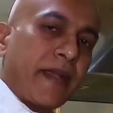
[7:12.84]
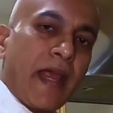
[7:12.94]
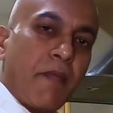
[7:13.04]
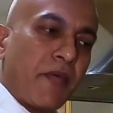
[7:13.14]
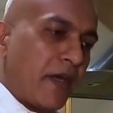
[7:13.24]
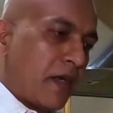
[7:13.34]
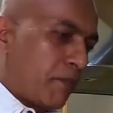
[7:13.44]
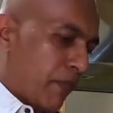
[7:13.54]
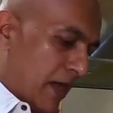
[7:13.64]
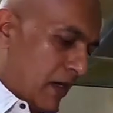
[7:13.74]
the
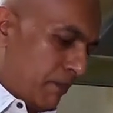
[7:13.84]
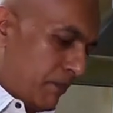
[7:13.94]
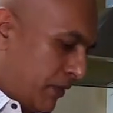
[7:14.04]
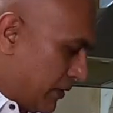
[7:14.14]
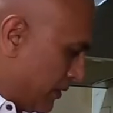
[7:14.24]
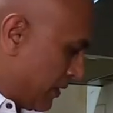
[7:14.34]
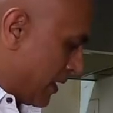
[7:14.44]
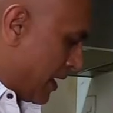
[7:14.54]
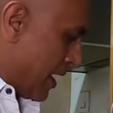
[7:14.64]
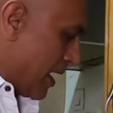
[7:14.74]
tamarind pulp
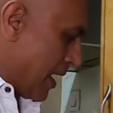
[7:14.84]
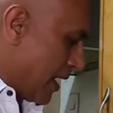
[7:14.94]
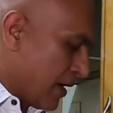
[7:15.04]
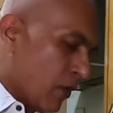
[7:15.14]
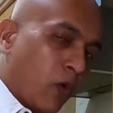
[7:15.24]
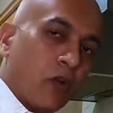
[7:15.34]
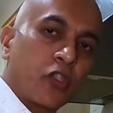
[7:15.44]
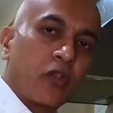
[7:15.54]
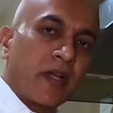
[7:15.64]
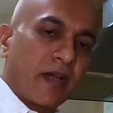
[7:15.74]
and
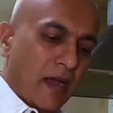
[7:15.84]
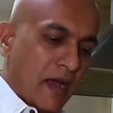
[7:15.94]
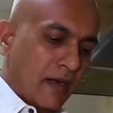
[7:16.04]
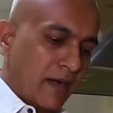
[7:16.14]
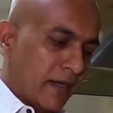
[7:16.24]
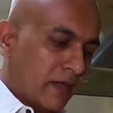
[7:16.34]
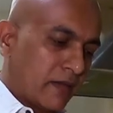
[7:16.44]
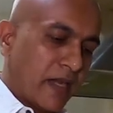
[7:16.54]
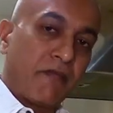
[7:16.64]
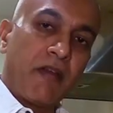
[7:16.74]
also the garlic
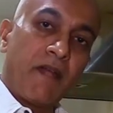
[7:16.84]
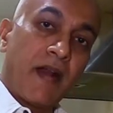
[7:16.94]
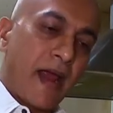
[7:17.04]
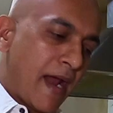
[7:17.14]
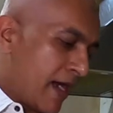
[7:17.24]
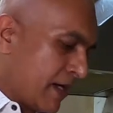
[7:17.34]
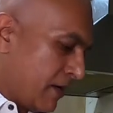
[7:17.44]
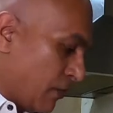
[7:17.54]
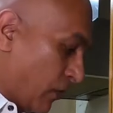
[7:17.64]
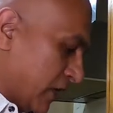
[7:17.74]
that we will
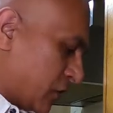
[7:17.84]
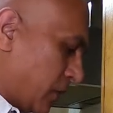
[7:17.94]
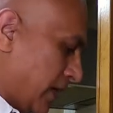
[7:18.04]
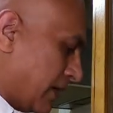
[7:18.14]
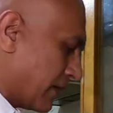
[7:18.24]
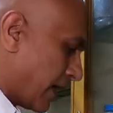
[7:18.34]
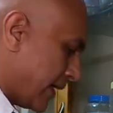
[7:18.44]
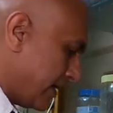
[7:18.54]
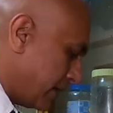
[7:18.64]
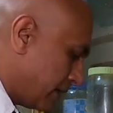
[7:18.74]
add once we
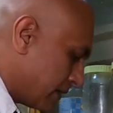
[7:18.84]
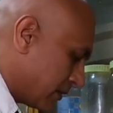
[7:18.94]
grind